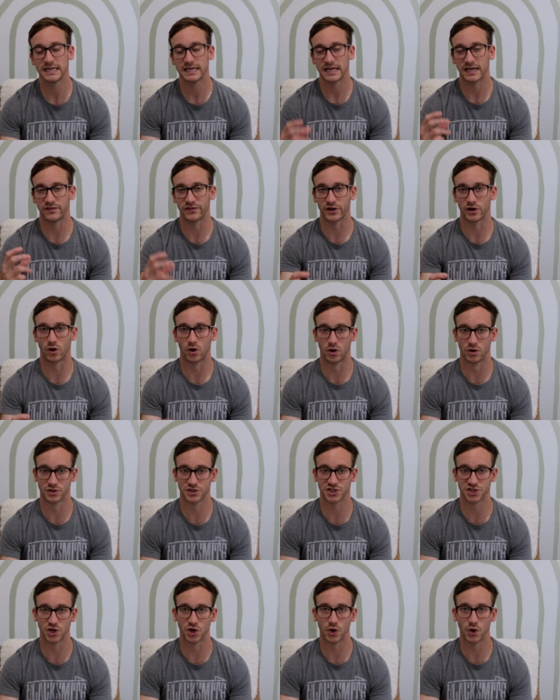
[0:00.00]
And then
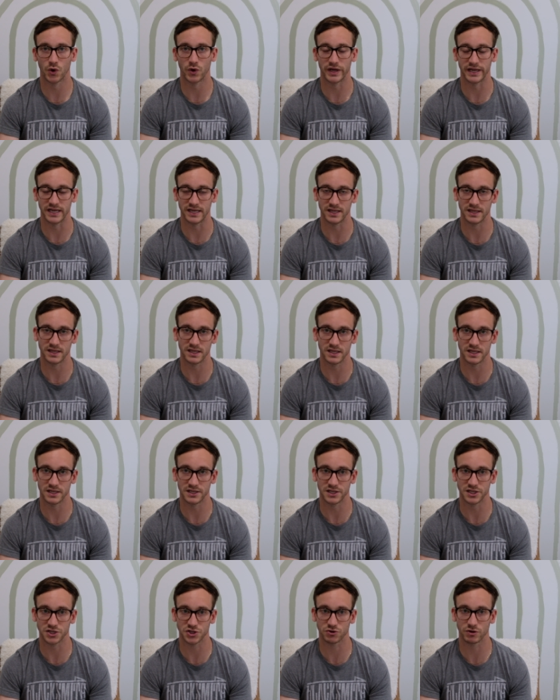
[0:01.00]
also in the
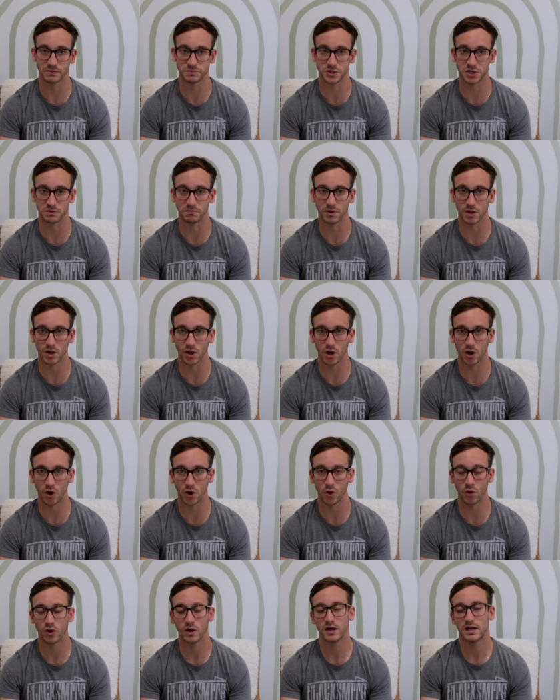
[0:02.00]
description
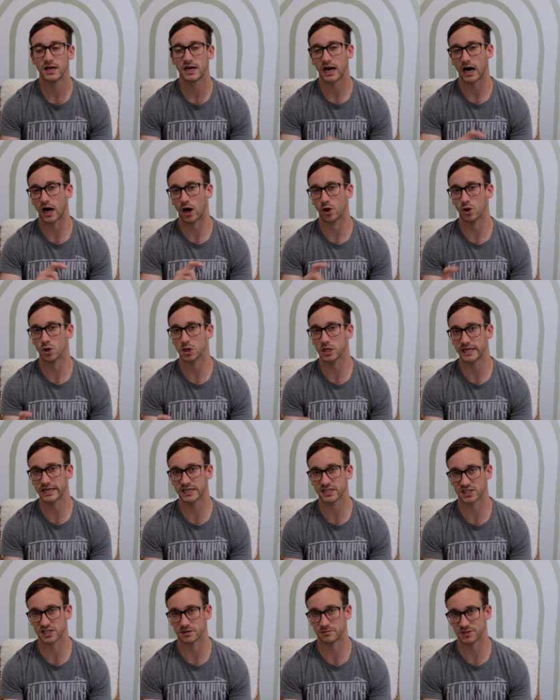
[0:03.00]
below, I'll link
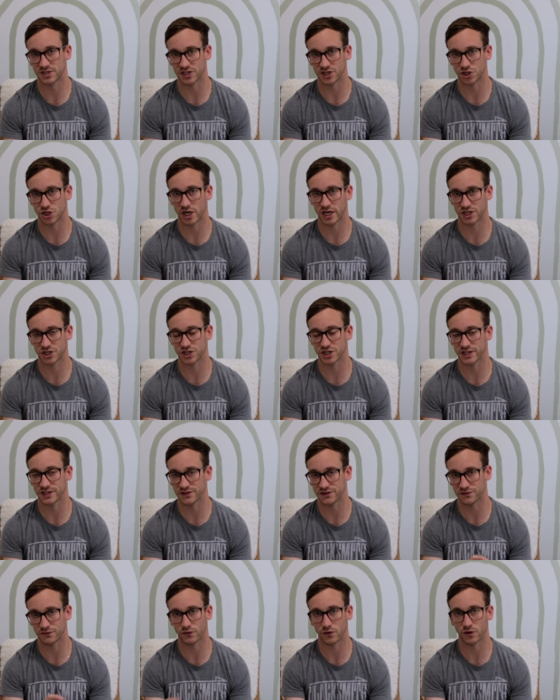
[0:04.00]
some
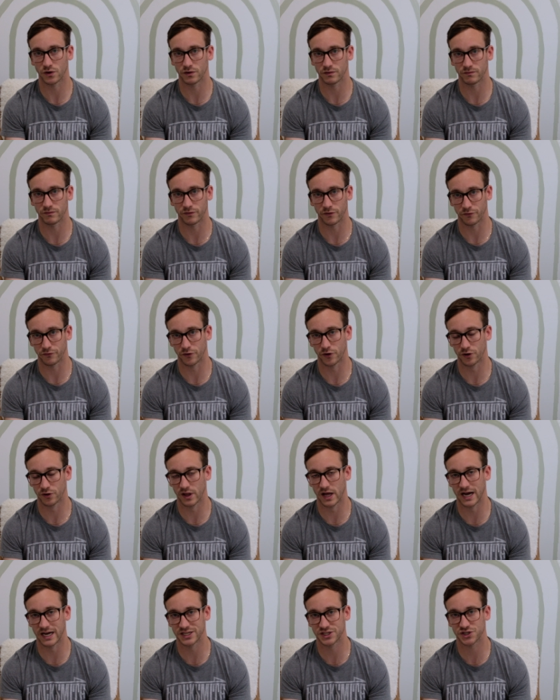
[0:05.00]
suggestions for
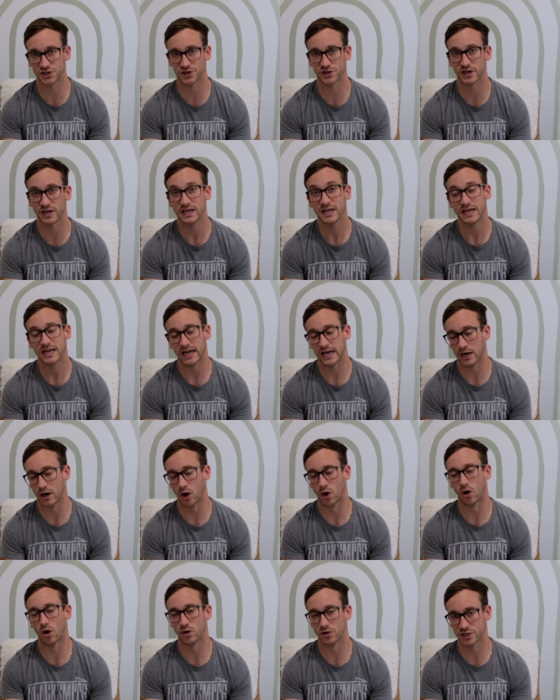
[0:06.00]
fertilizer, and I'll
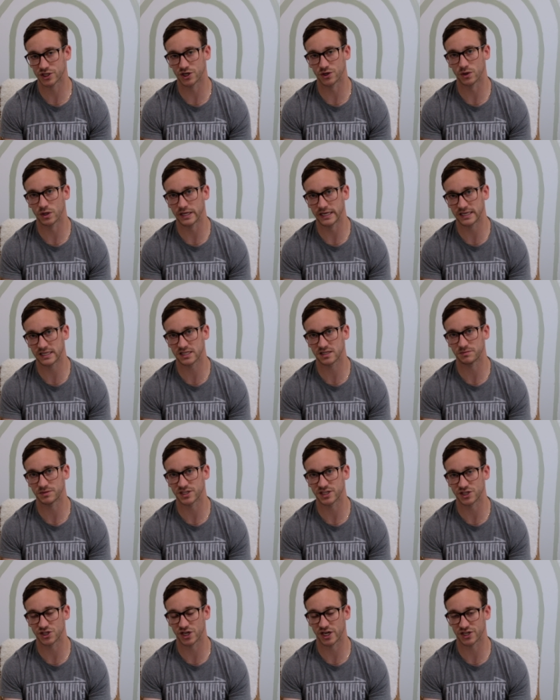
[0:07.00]
also link some
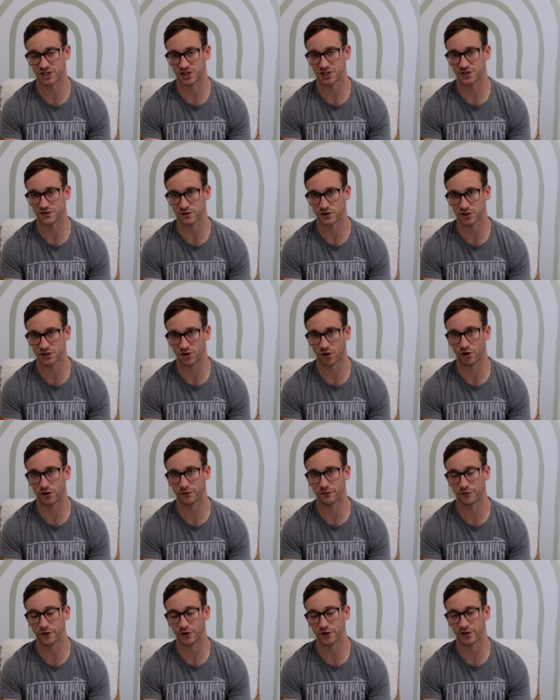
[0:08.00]
suggestions for starter
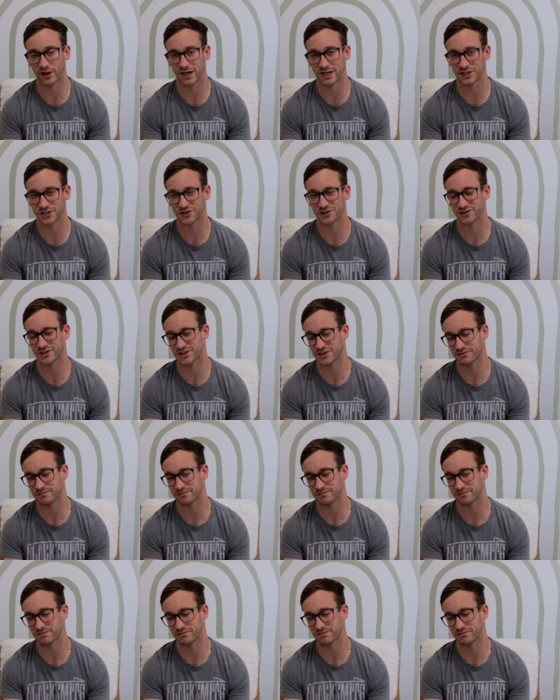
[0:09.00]
fertilizer.